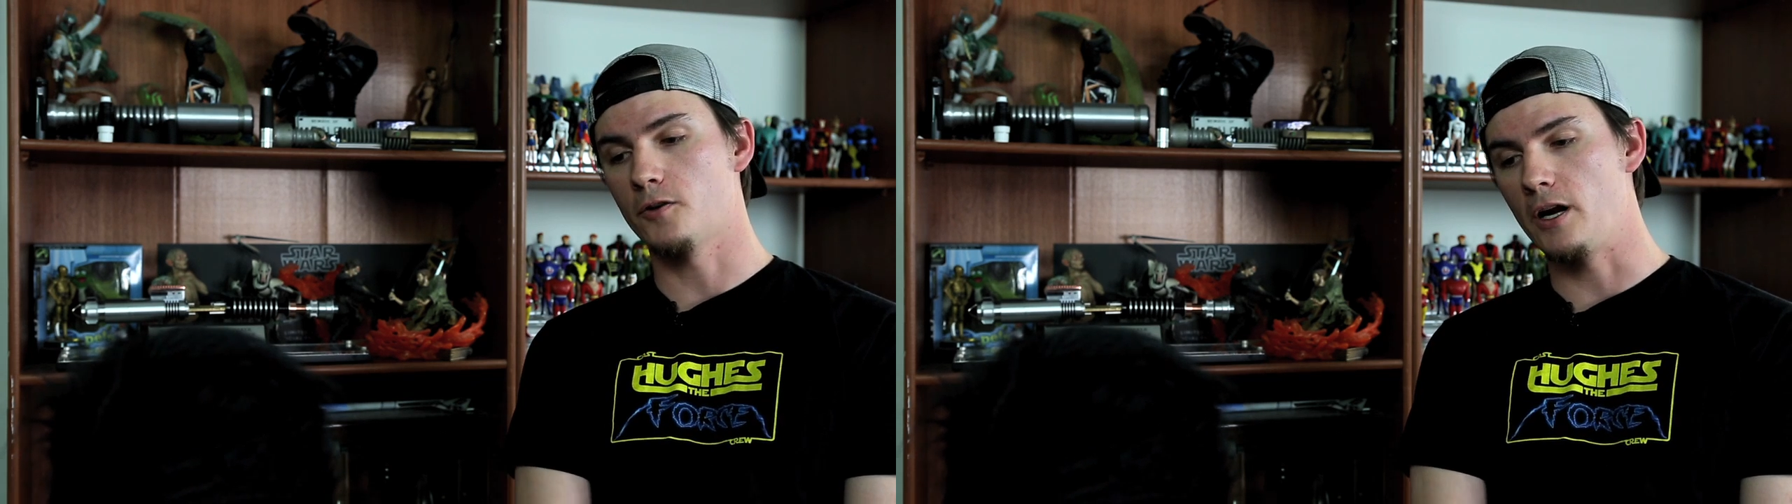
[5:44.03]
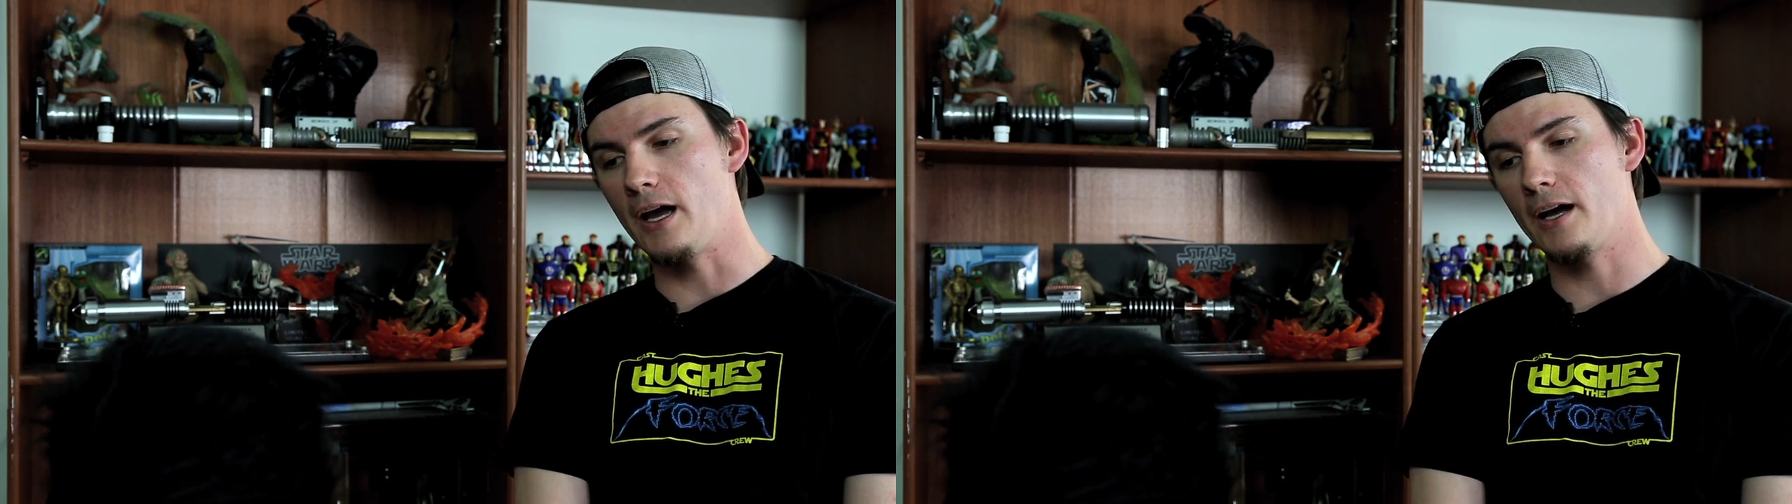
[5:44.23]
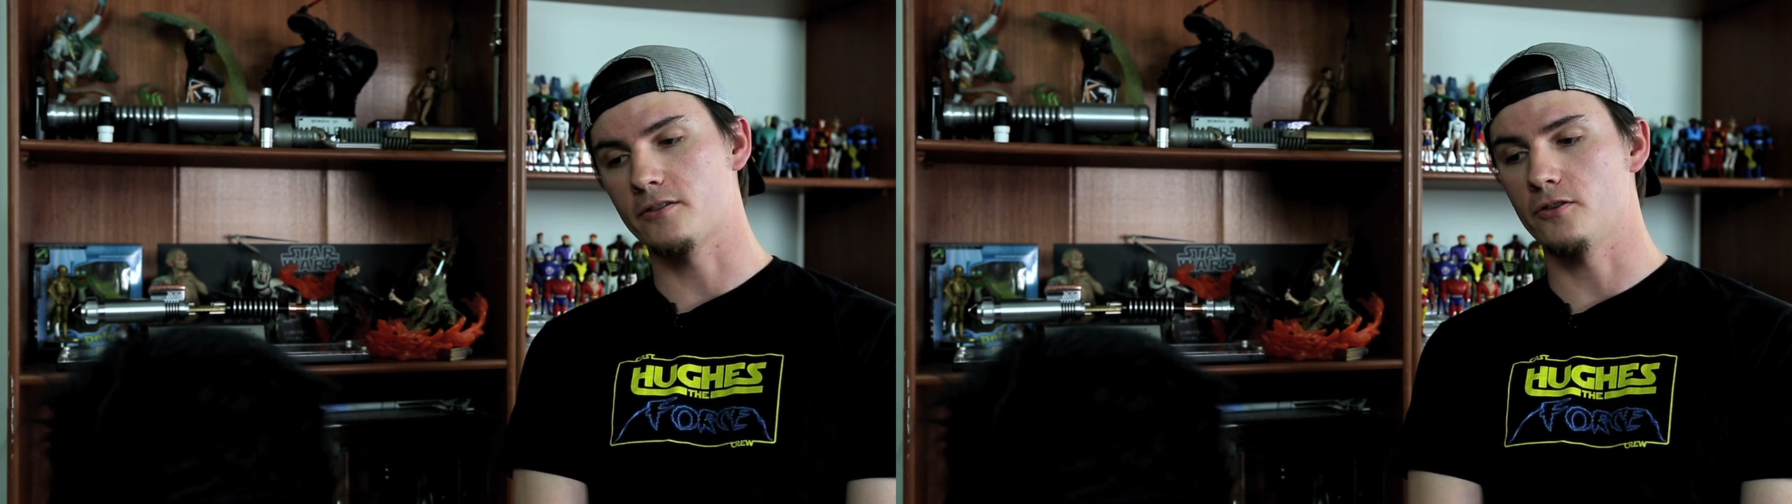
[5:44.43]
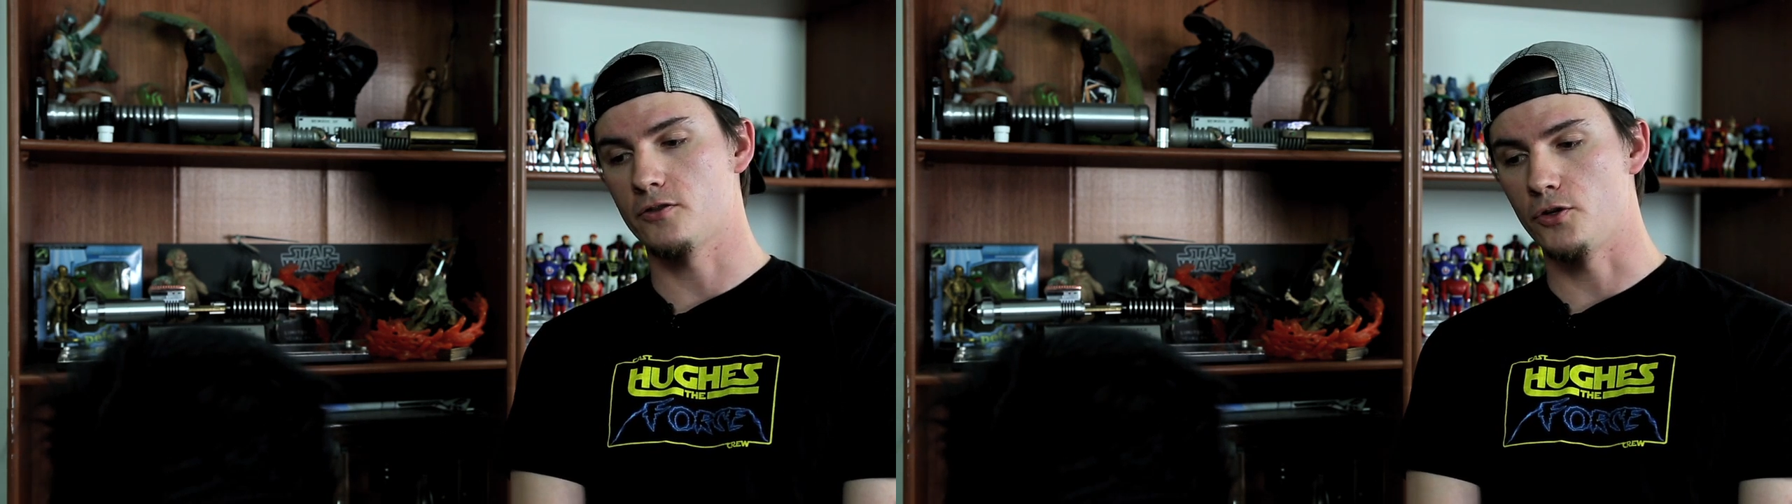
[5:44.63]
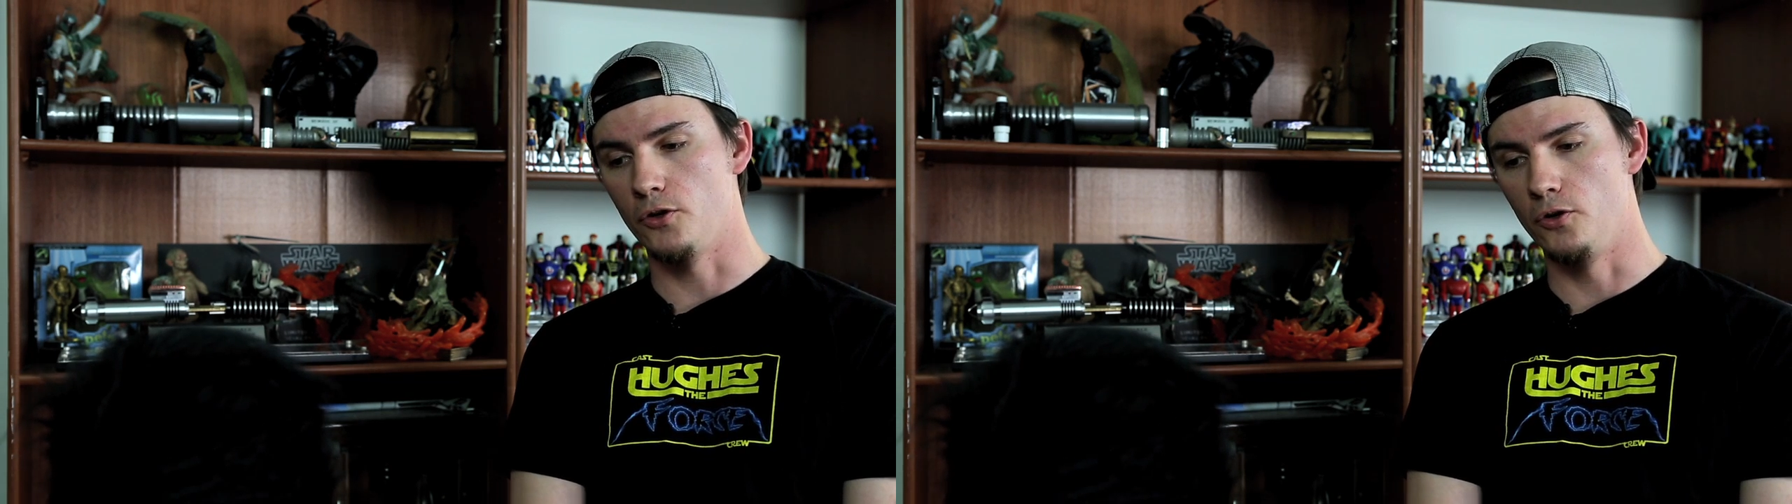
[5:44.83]
of great
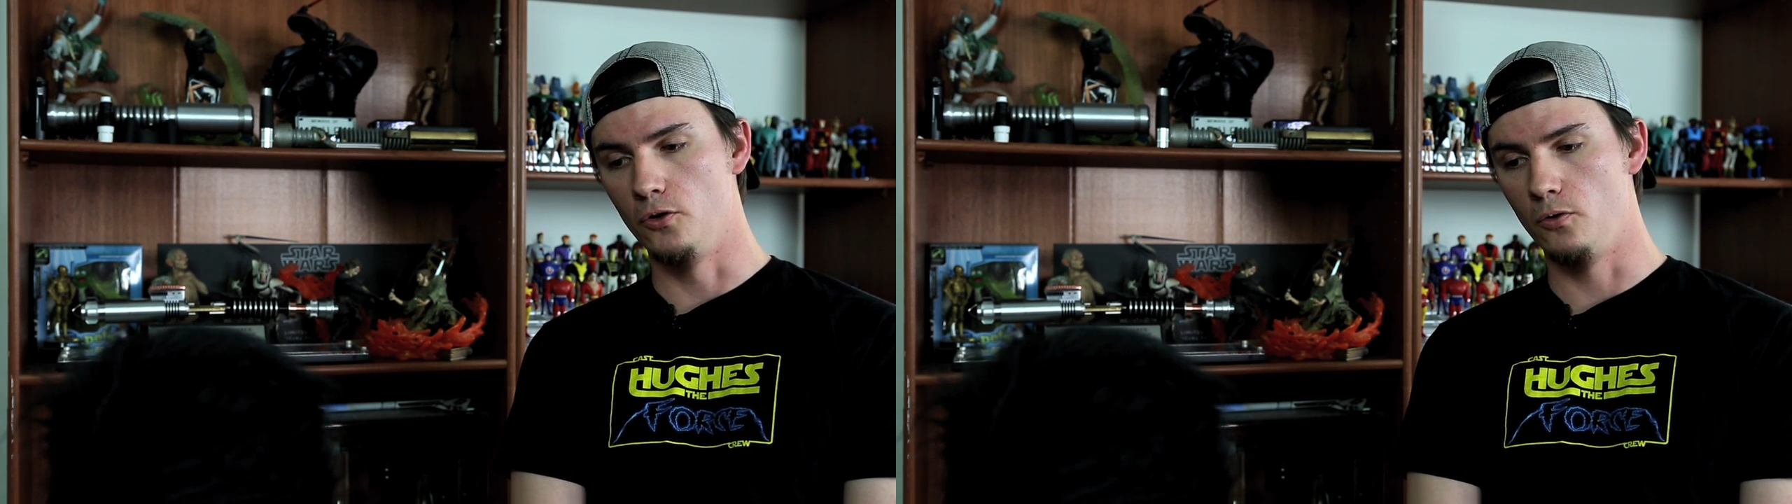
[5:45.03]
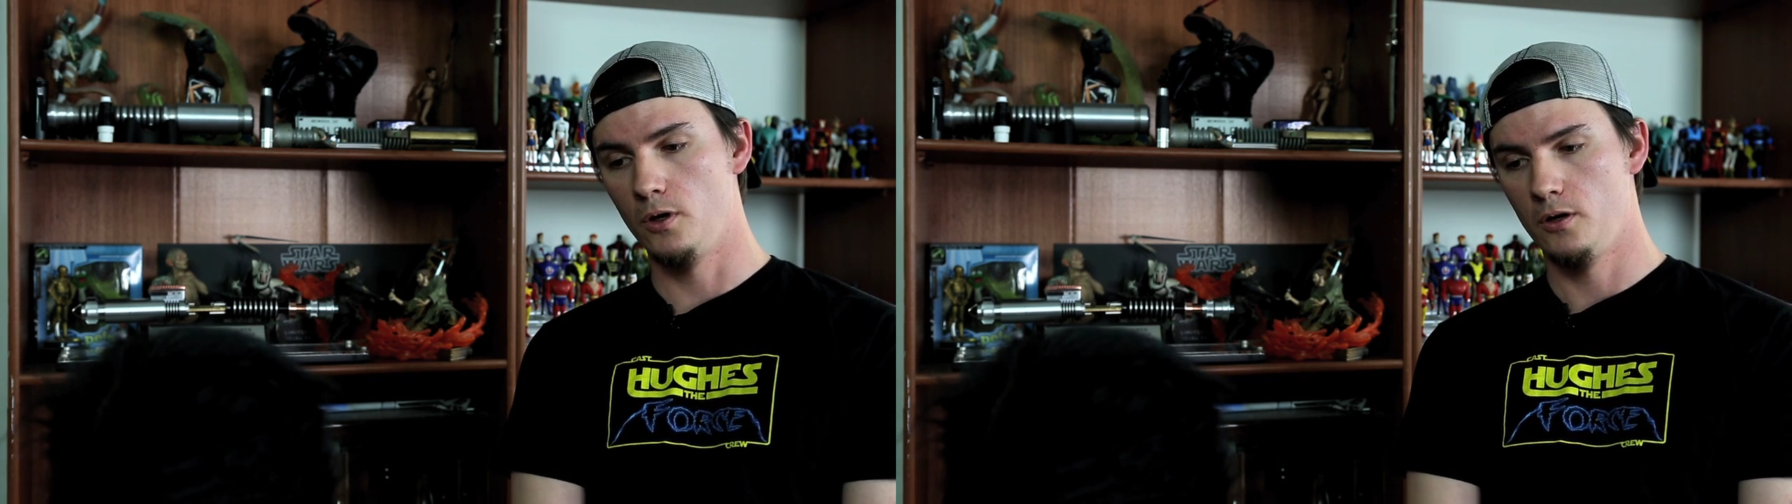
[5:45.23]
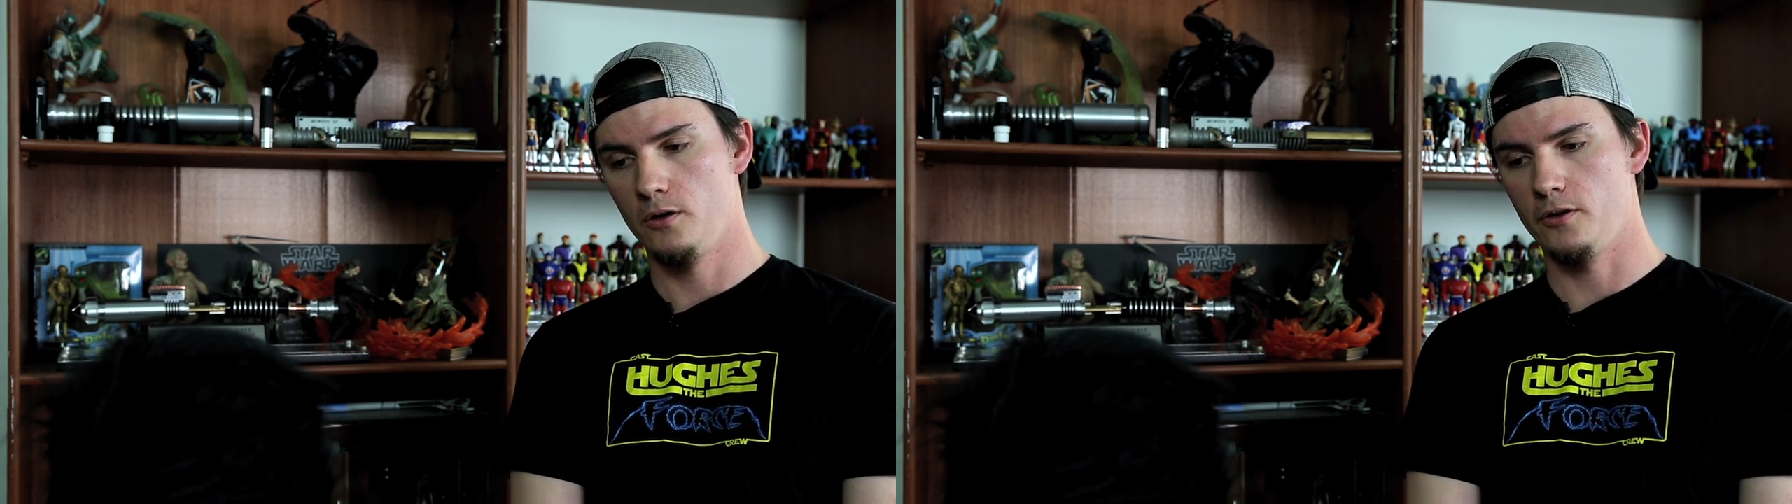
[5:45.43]
actors who,